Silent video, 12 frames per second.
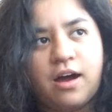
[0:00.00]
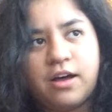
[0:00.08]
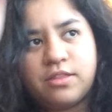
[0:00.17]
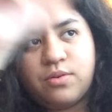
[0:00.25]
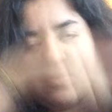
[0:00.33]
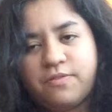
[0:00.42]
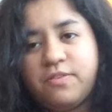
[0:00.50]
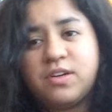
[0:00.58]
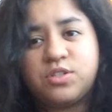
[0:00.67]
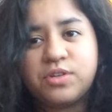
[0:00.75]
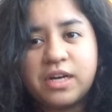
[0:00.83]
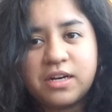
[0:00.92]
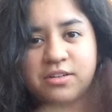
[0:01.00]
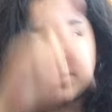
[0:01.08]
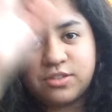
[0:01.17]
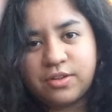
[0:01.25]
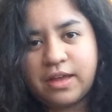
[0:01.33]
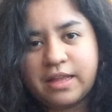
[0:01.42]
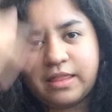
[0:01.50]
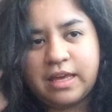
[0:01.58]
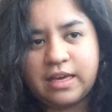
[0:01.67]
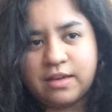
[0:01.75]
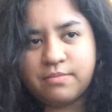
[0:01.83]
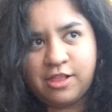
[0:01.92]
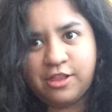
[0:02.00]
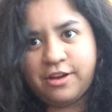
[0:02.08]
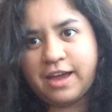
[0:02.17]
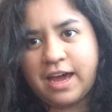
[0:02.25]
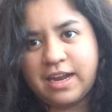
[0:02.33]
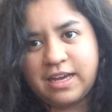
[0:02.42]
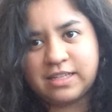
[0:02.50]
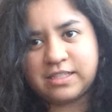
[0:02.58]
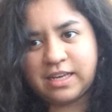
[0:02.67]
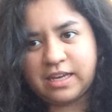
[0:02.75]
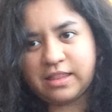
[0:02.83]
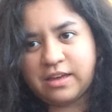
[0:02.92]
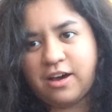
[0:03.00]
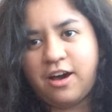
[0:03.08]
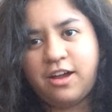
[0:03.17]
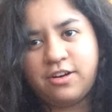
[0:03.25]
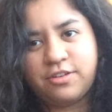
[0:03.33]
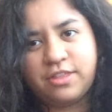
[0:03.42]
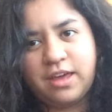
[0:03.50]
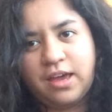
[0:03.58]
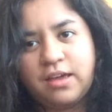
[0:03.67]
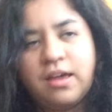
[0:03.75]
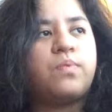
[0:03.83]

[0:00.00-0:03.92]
on the refrigerator so that they can look at it. It's like the honor thing.